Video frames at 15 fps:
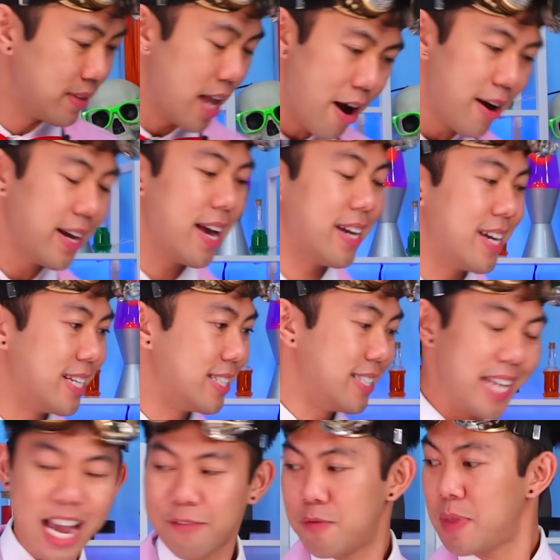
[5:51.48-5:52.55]
Now I can't get a
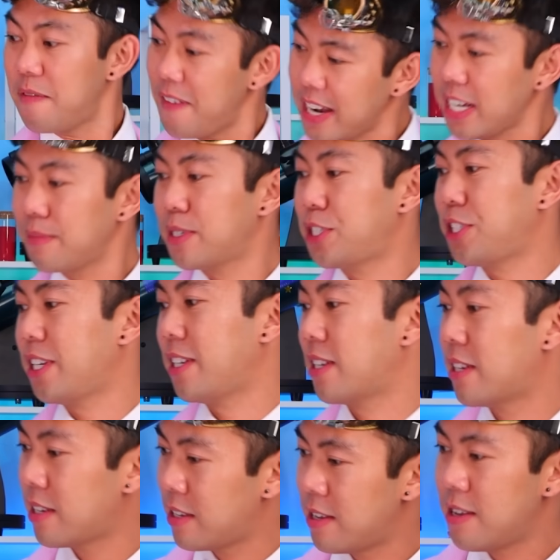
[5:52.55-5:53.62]
snack from the vending machine.